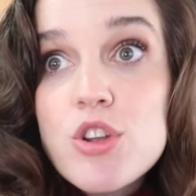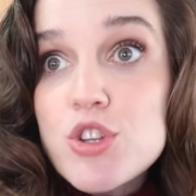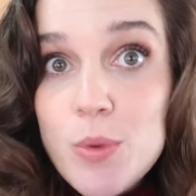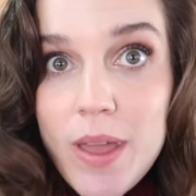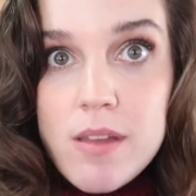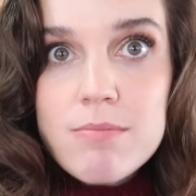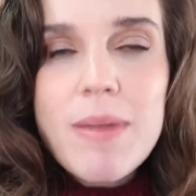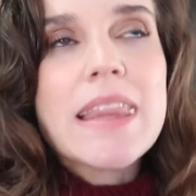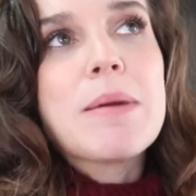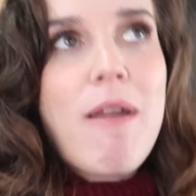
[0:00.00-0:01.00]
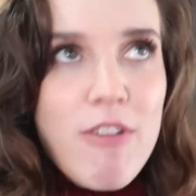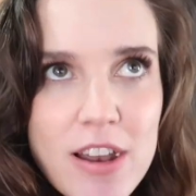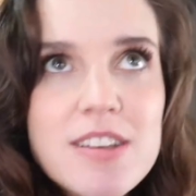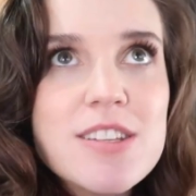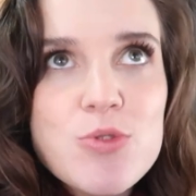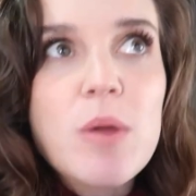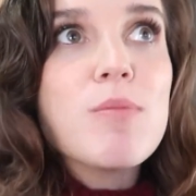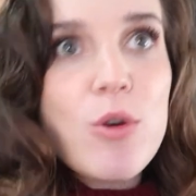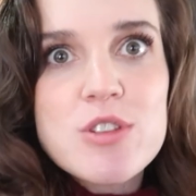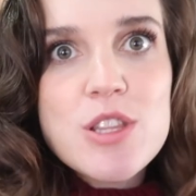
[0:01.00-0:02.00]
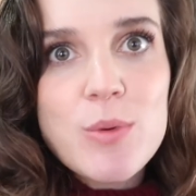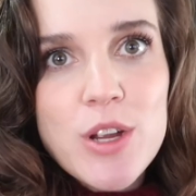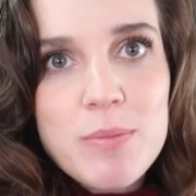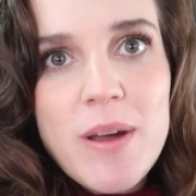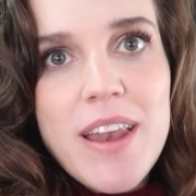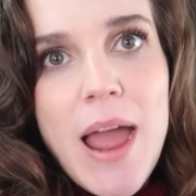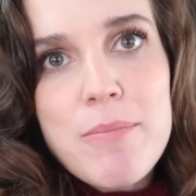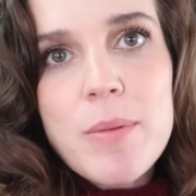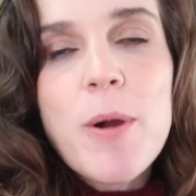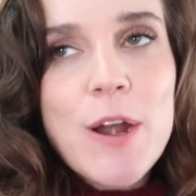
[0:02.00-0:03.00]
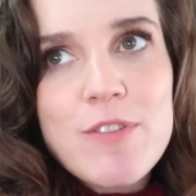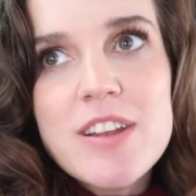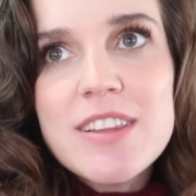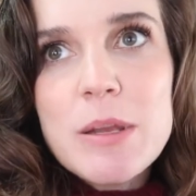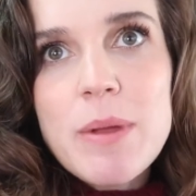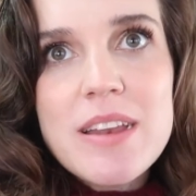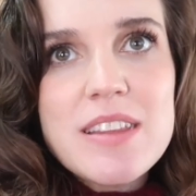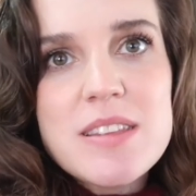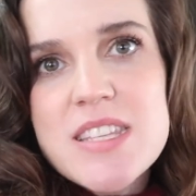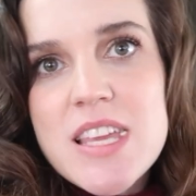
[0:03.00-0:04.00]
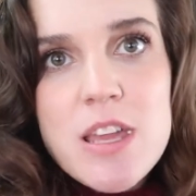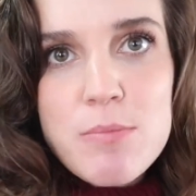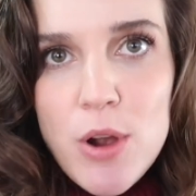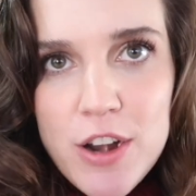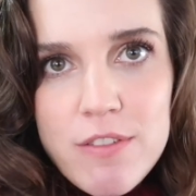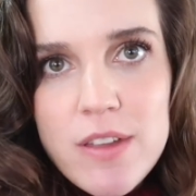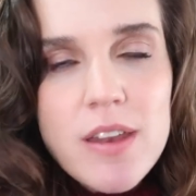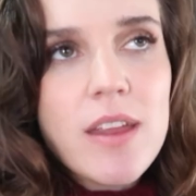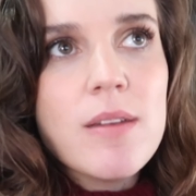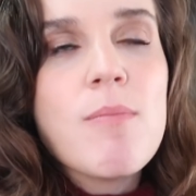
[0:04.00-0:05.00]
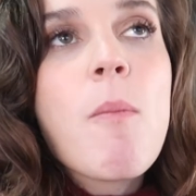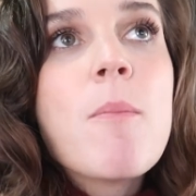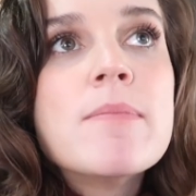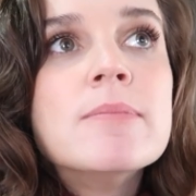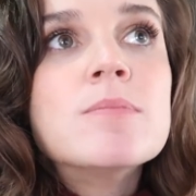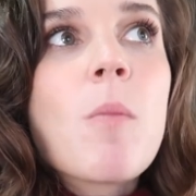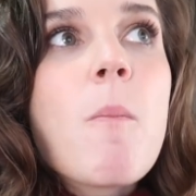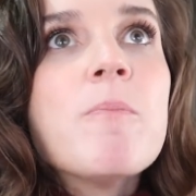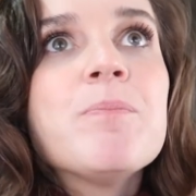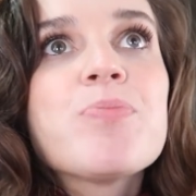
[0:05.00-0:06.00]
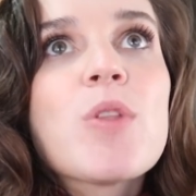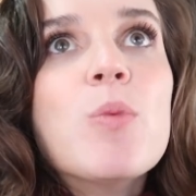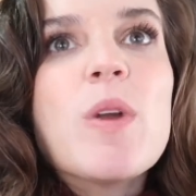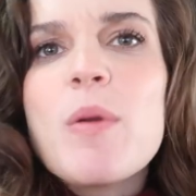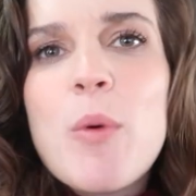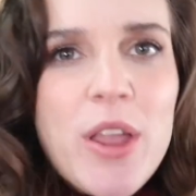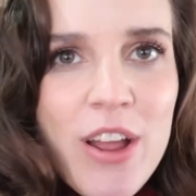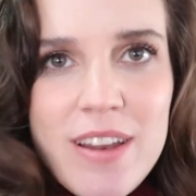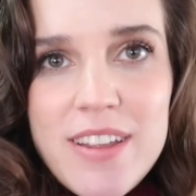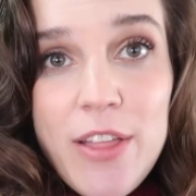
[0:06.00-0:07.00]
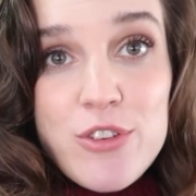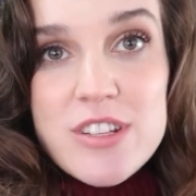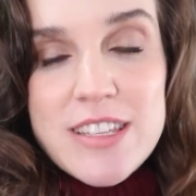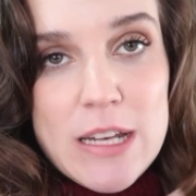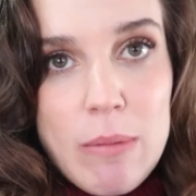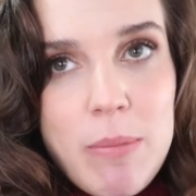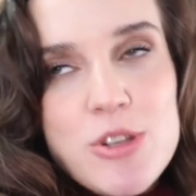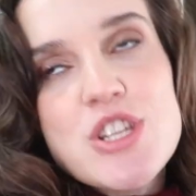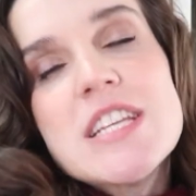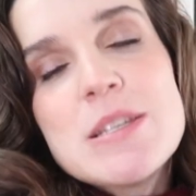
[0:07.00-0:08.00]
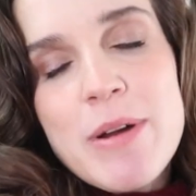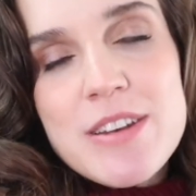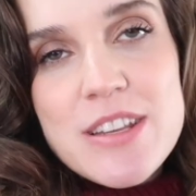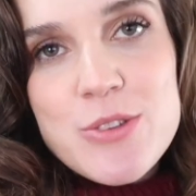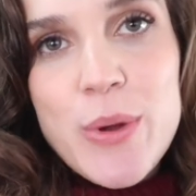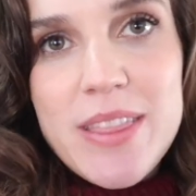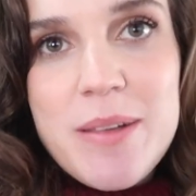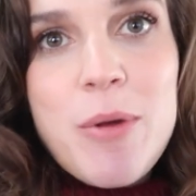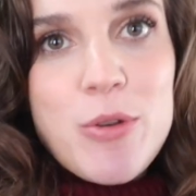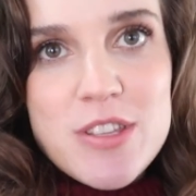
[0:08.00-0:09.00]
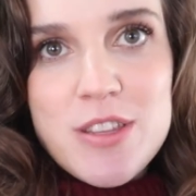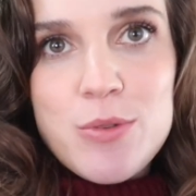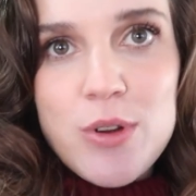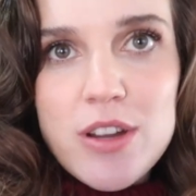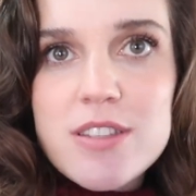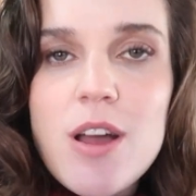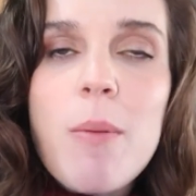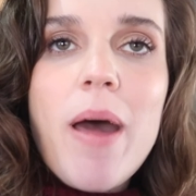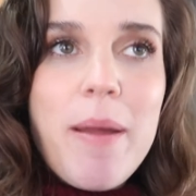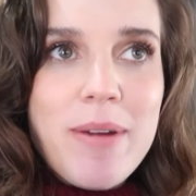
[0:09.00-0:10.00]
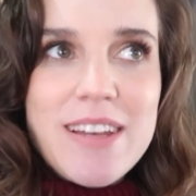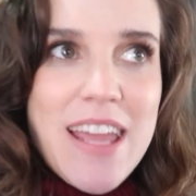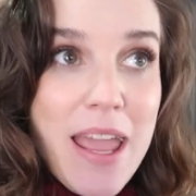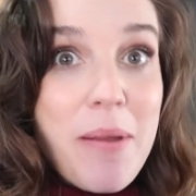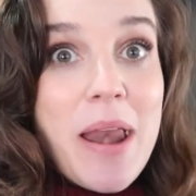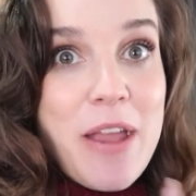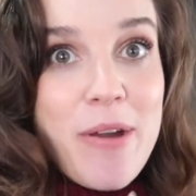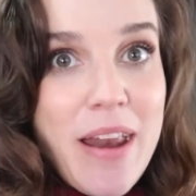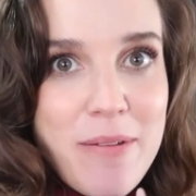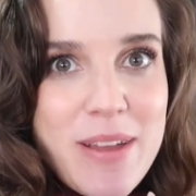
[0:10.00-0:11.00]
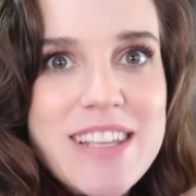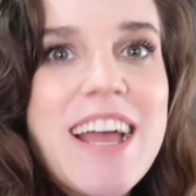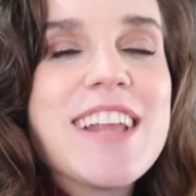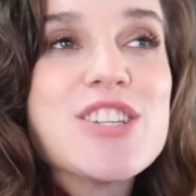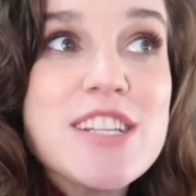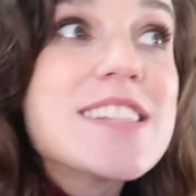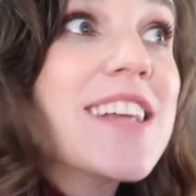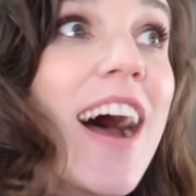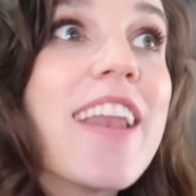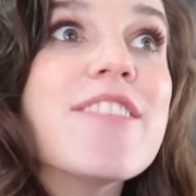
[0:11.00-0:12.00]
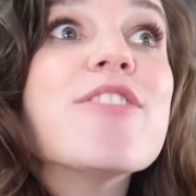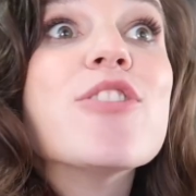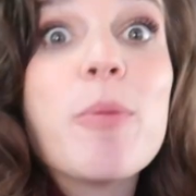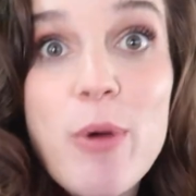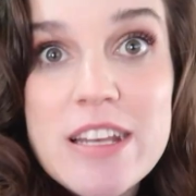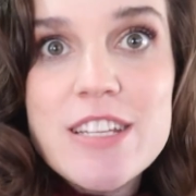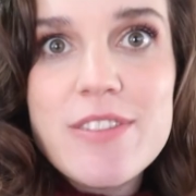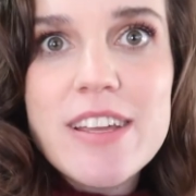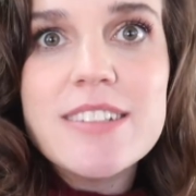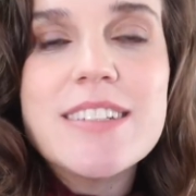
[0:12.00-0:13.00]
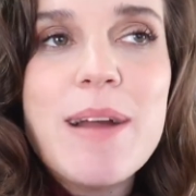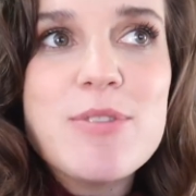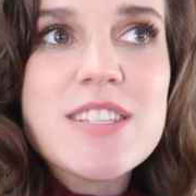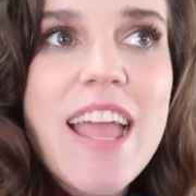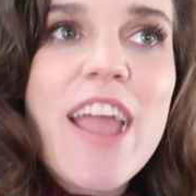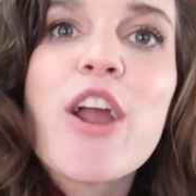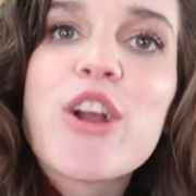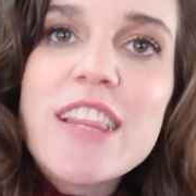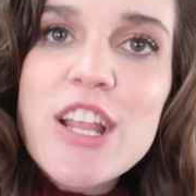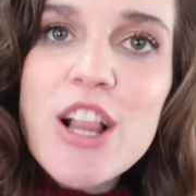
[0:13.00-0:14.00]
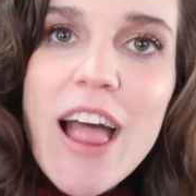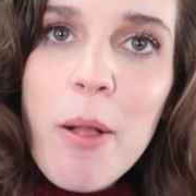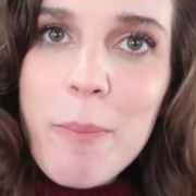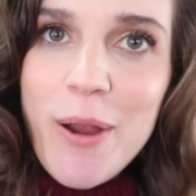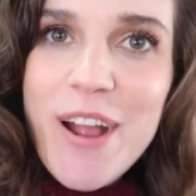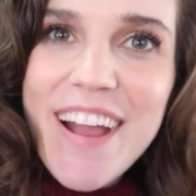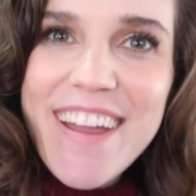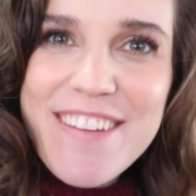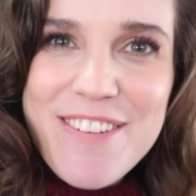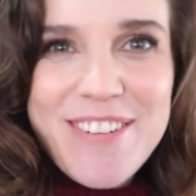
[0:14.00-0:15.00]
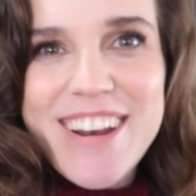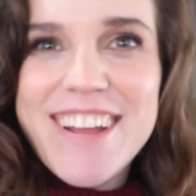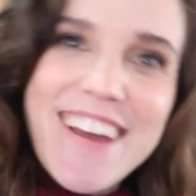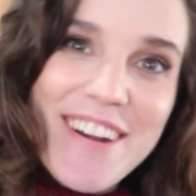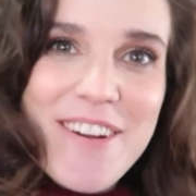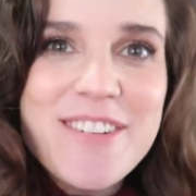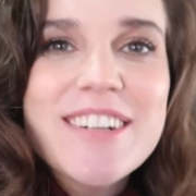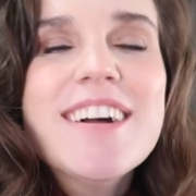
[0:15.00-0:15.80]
doing, mainly my friend is doing most of the work, but I'm a part of it a little bit. I did the singing part of it, and we've been working on it together just a little bit, but she's the one doing the most of the work, so, but I'm not taking any credit because she's done the brunt of it. I'm just like her little helper, if you want, I don't know.